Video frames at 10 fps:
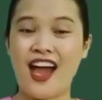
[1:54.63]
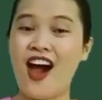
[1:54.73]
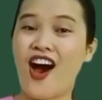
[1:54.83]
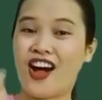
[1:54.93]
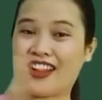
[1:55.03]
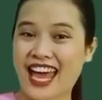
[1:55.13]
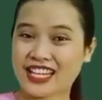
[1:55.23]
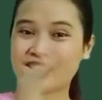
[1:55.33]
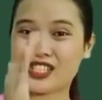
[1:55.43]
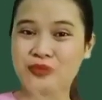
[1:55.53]
All
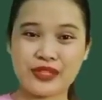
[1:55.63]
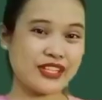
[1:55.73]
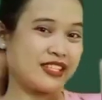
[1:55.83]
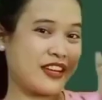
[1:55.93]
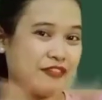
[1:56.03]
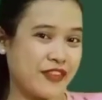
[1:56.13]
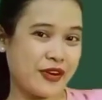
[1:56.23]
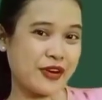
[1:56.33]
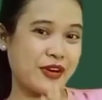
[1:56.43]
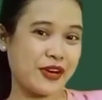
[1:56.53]
action words are
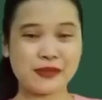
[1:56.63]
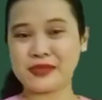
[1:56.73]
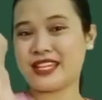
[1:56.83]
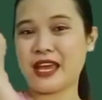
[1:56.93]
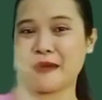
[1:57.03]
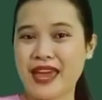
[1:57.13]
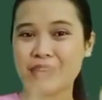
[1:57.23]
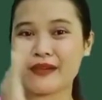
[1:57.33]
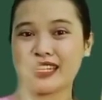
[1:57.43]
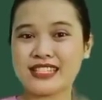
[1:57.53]
verbs, they make
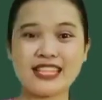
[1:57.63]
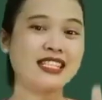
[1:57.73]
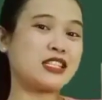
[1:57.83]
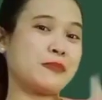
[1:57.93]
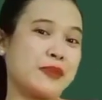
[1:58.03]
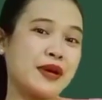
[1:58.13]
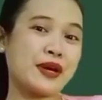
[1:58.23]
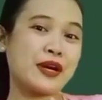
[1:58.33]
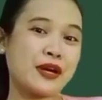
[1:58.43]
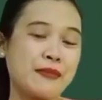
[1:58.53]
writing
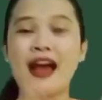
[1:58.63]
superb.